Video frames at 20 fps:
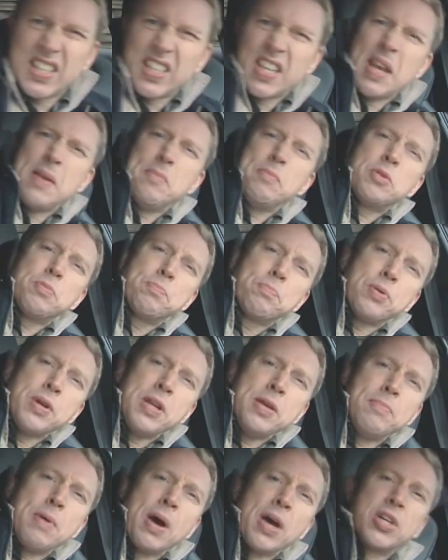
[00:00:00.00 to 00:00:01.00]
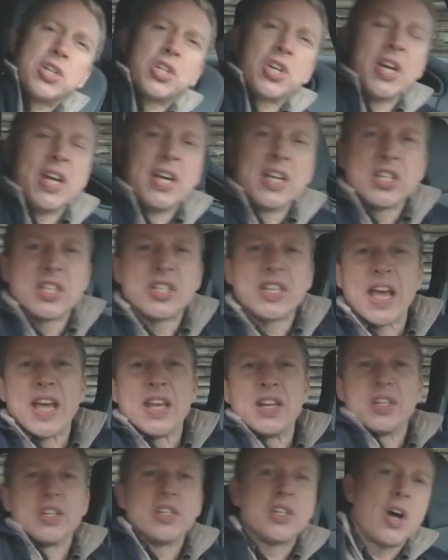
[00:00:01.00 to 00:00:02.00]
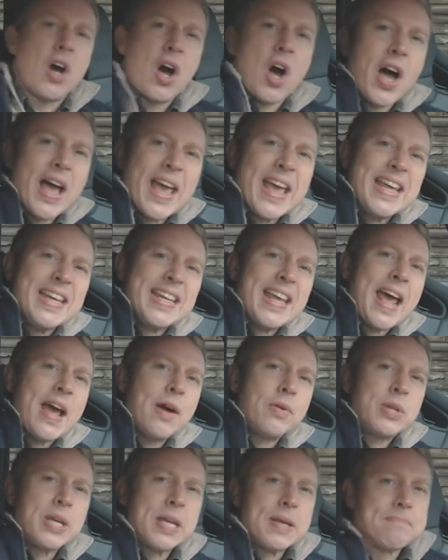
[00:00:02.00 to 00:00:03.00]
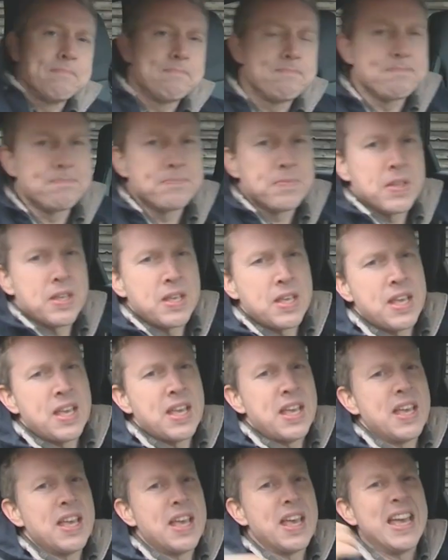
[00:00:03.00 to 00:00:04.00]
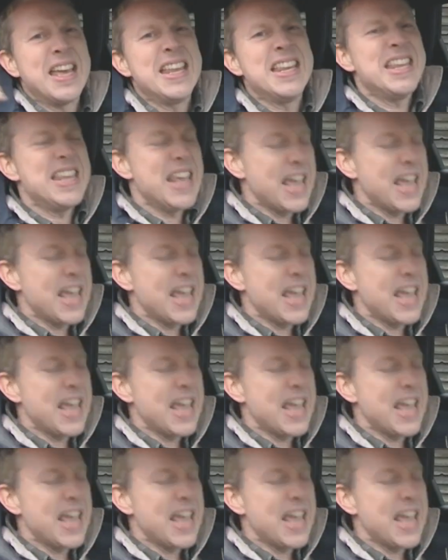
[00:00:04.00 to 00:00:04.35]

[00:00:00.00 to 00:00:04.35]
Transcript: seems pretty much standard high end Audi. And